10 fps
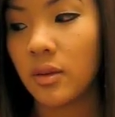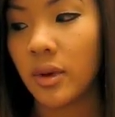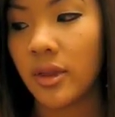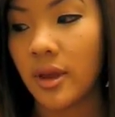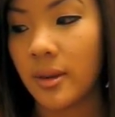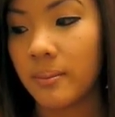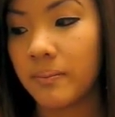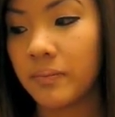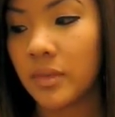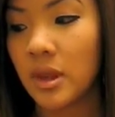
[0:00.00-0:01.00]
With them,
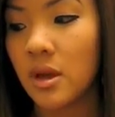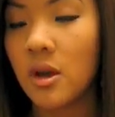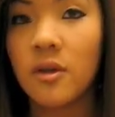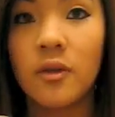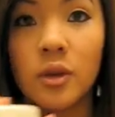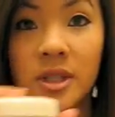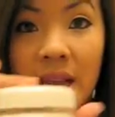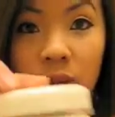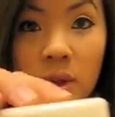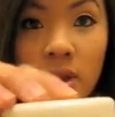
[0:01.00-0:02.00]
full
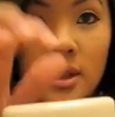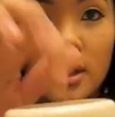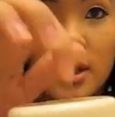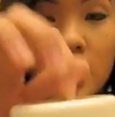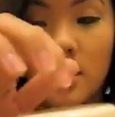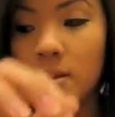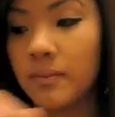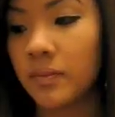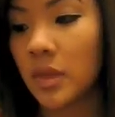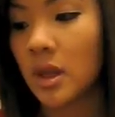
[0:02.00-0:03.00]
size ones.
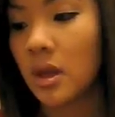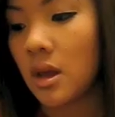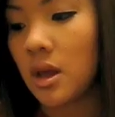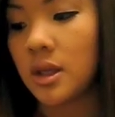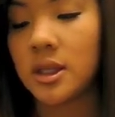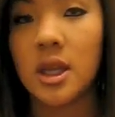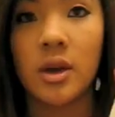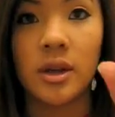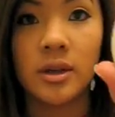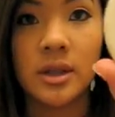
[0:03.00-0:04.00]
So
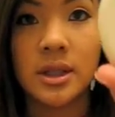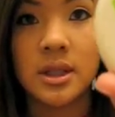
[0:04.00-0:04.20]
here's